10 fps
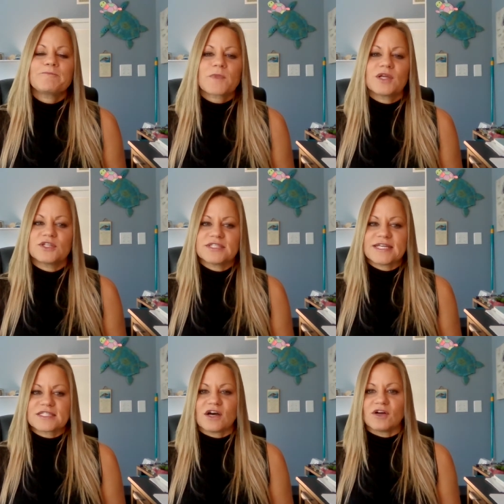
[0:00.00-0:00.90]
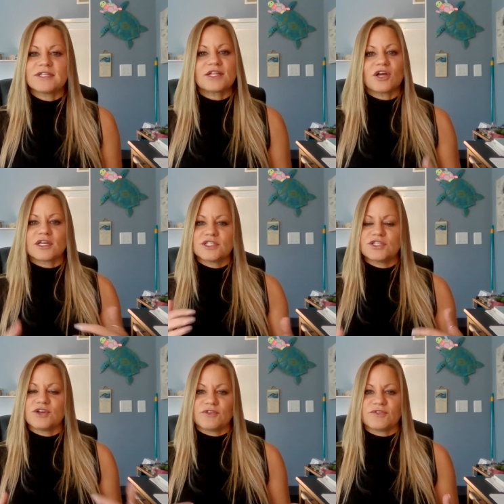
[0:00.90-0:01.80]
on your desk all day long as you
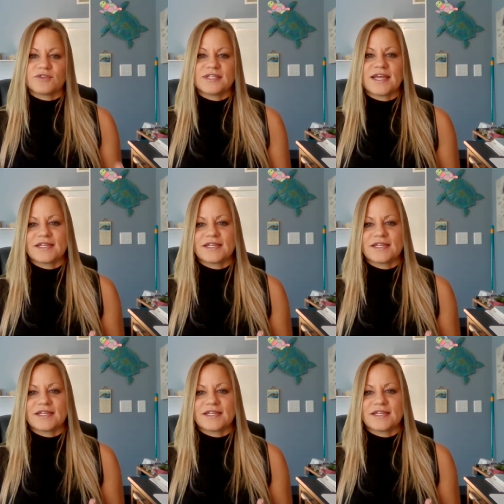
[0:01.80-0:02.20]
go through the day